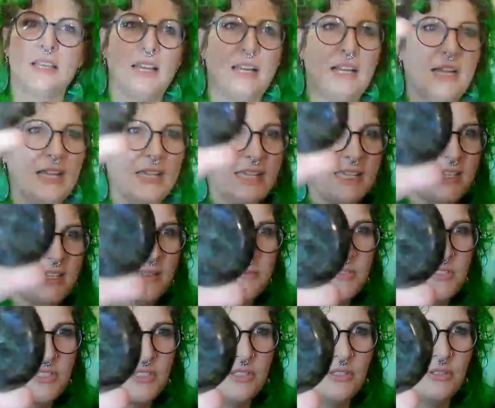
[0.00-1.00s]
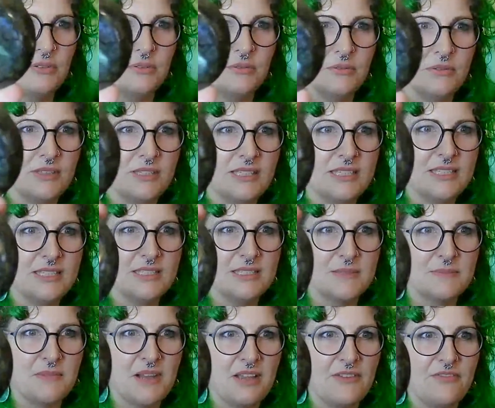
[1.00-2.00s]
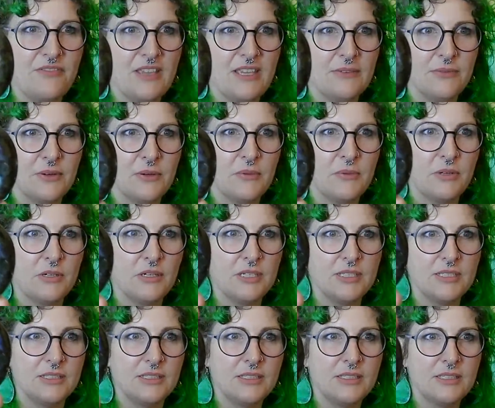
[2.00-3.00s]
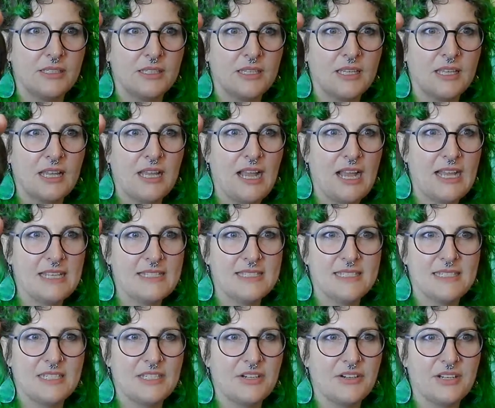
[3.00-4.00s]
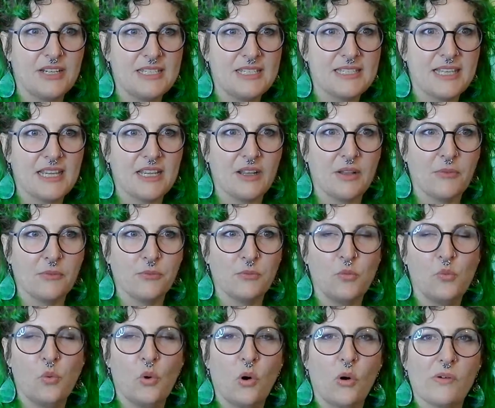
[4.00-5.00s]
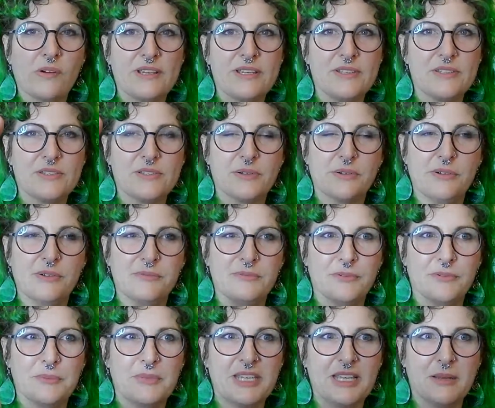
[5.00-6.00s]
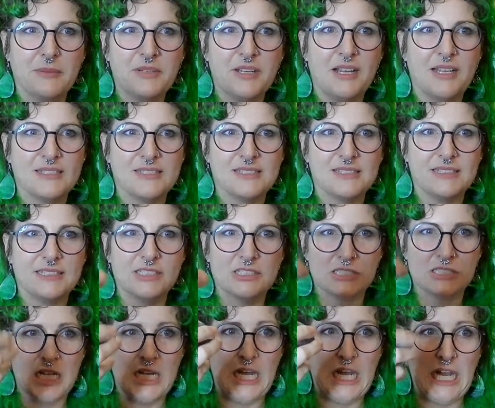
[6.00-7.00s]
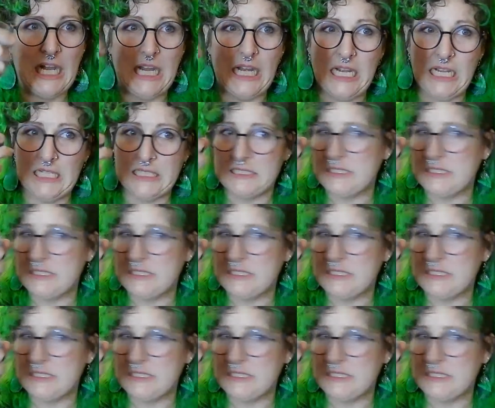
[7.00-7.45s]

I am too. This is my favorite one. I sit here and it's like a worry stone for me. I'm constantly just, I